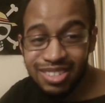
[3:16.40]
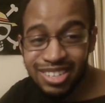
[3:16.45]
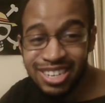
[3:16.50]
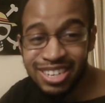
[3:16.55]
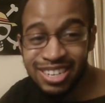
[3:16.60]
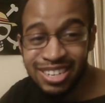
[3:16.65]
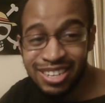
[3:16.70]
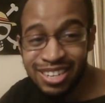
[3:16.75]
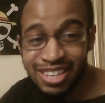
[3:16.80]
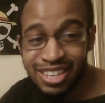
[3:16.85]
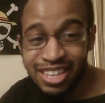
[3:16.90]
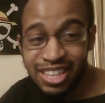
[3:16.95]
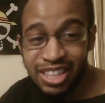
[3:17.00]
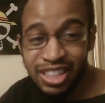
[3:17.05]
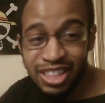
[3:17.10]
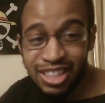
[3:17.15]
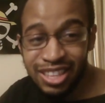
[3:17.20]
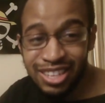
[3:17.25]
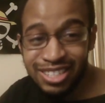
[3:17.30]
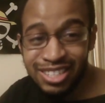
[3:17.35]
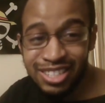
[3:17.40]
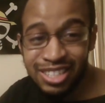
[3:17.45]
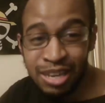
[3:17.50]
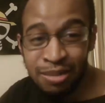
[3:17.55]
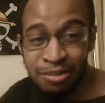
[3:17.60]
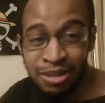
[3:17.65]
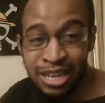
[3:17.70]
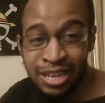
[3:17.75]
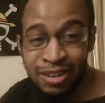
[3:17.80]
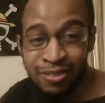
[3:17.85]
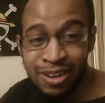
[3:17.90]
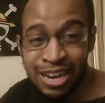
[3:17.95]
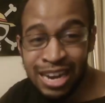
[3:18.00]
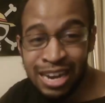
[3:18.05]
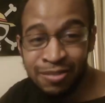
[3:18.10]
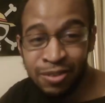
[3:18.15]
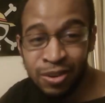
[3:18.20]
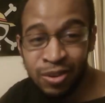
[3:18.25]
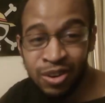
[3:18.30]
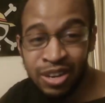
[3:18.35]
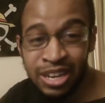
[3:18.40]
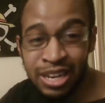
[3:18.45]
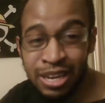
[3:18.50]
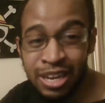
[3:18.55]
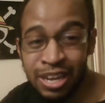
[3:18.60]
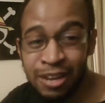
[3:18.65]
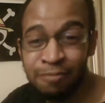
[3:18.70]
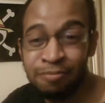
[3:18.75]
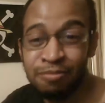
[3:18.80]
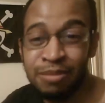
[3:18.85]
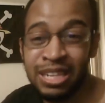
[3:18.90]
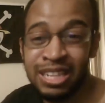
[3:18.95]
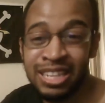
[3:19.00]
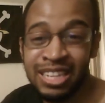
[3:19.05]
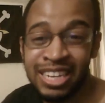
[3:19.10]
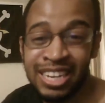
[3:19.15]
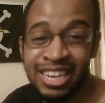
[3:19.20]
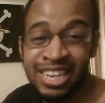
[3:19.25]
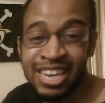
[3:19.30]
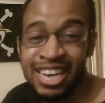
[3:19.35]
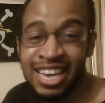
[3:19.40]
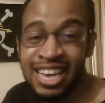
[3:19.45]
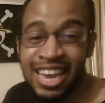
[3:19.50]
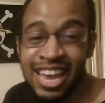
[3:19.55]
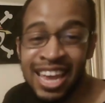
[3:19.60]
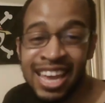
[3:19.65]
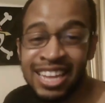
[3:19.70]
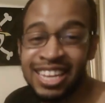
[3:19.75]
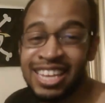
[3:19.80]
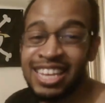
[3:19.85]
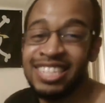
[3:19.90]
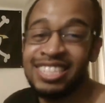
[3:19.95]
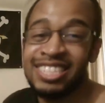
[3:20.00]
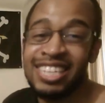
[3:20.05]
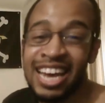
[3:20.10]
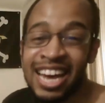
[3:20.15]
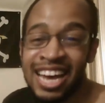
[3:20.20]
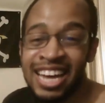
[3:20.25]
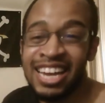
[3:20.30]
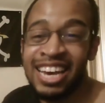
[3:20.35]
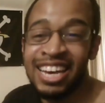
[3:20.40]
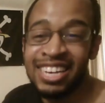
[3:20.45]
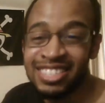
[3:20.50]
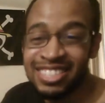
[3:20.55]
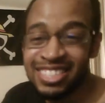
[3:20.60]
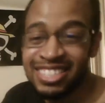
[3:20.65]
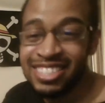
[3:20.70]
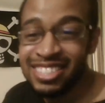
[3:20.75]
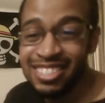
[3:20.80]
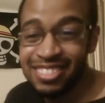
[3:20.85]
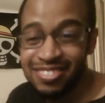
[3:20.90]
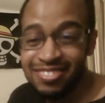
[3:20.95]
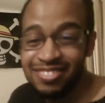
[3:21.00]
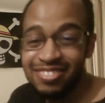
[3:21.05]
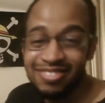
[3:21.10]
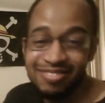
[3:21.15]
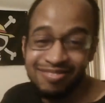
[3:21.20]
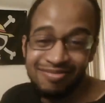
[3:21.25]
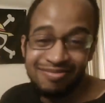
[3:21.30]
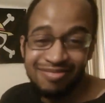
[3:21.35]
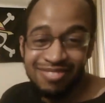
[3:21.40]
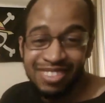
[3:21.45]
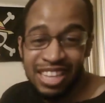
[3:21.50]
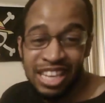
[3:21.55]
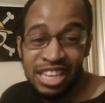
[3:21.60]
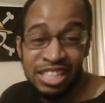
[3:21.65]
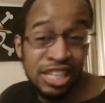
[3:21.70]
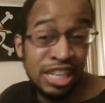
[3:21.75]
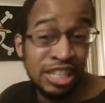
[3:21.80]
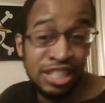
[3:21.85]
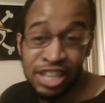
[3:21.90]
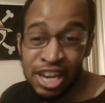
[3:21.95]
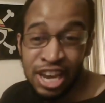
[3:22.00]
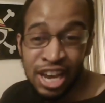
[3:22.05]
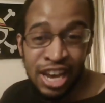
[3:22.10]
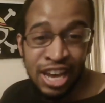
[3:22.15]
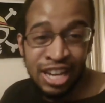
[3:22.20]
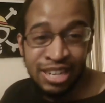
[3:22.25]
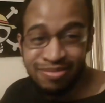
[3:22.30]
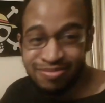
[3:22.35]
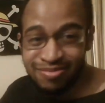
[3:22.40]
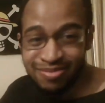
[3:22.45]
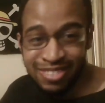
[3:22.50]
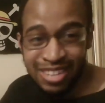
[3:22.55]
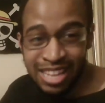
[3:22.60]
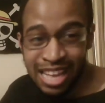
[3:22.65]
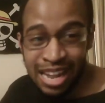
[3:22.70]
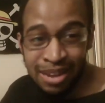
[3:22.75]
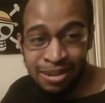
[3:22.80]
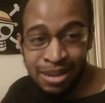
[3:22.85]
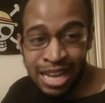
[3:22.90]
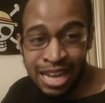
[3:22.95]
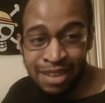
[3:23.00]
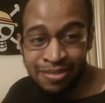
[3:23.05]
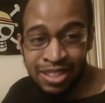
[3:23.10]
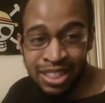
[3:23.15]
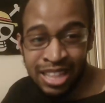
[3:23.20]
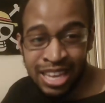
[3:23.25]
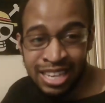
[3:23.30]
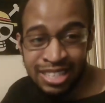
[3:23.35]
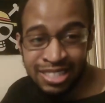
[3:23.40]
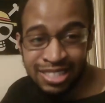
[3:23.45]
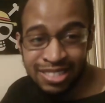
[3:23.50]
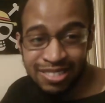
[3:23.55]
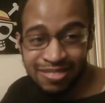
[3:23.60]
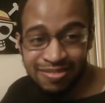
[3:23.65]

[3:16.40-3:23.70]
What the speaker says: The sibling rivalry of Melina and Kitana. This is good. I'm loving this.